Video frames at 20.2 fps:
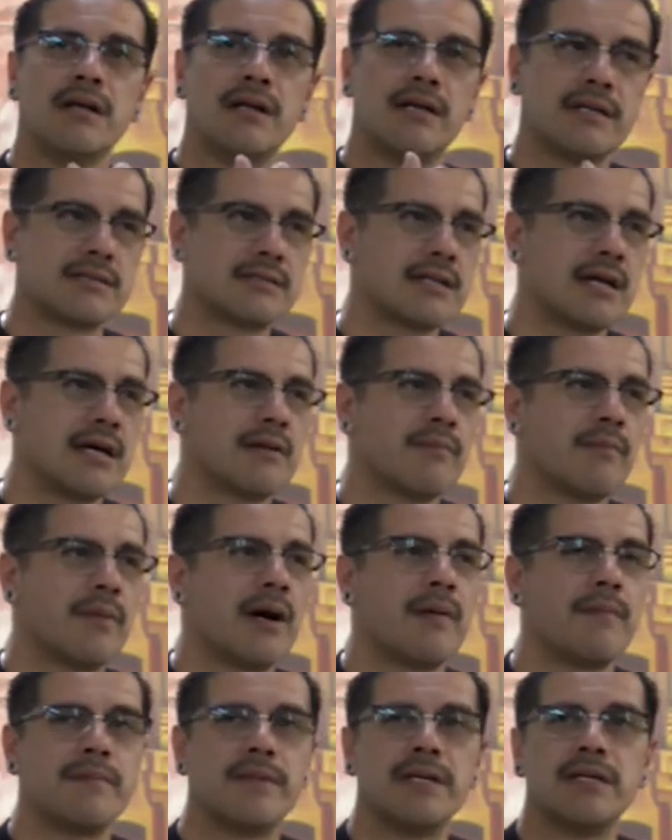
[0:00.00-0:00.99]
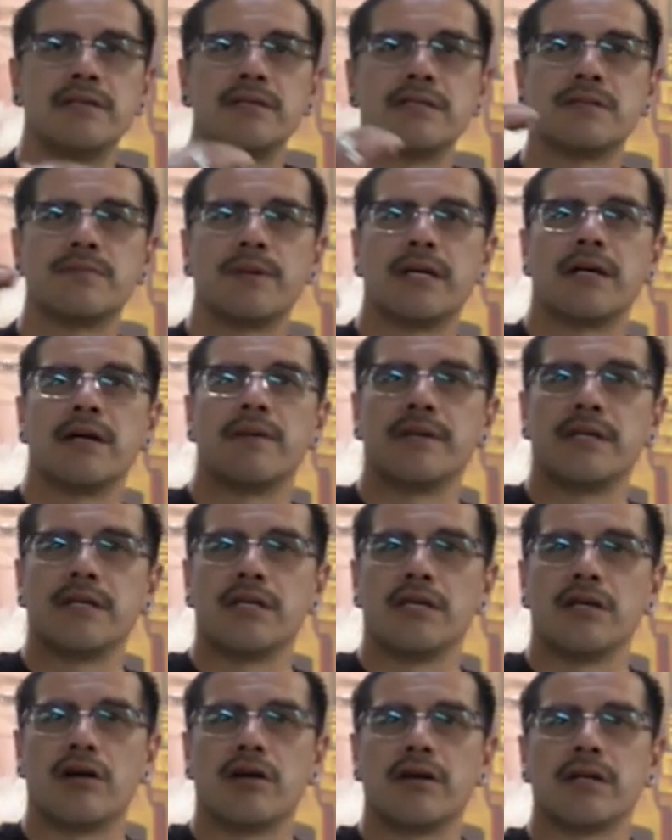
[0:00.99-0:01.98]
it's not about me just becoming
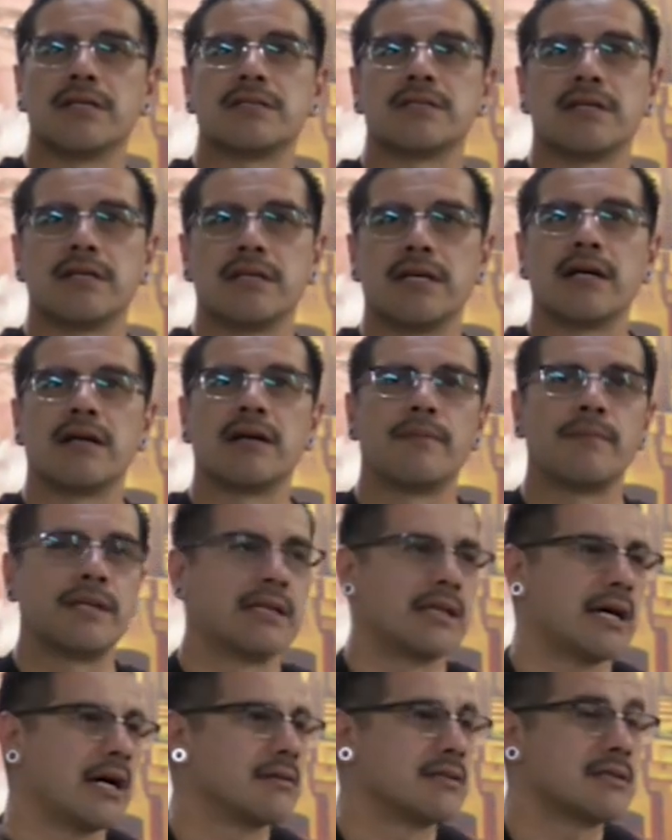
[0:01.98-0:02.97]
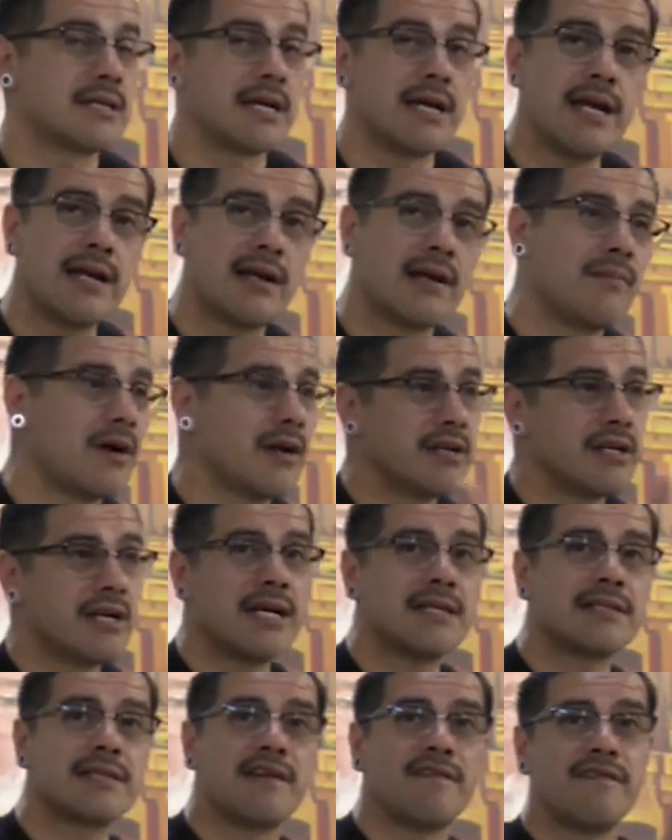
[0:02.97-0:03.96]
the artist and then coming down and say, hey, come on, you
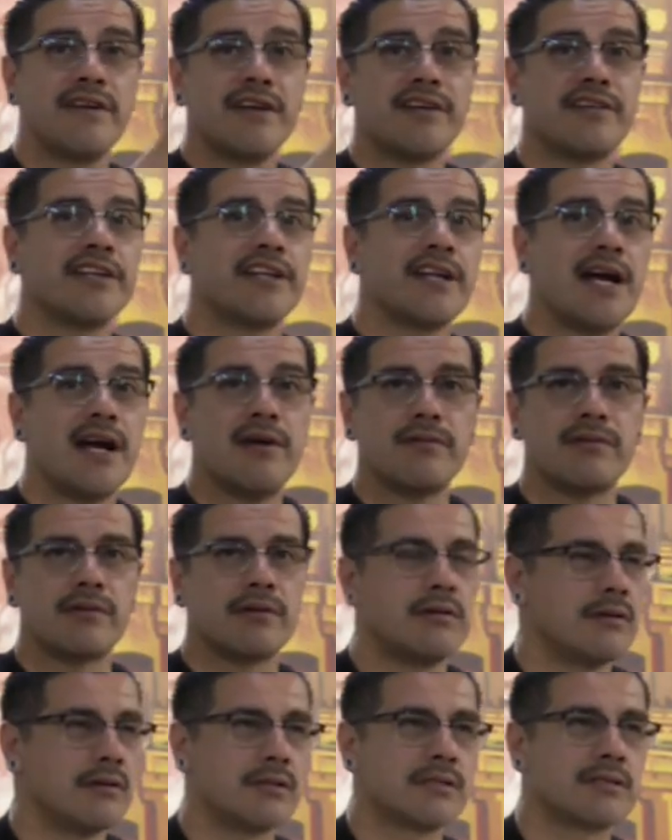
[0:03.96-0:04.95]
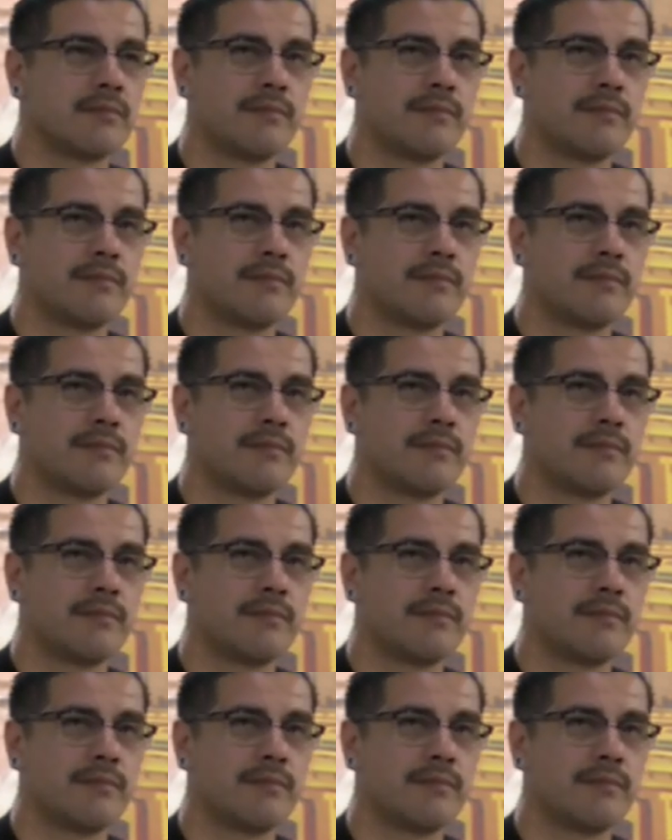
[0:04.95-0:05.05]
guys, I figured it out. No, it's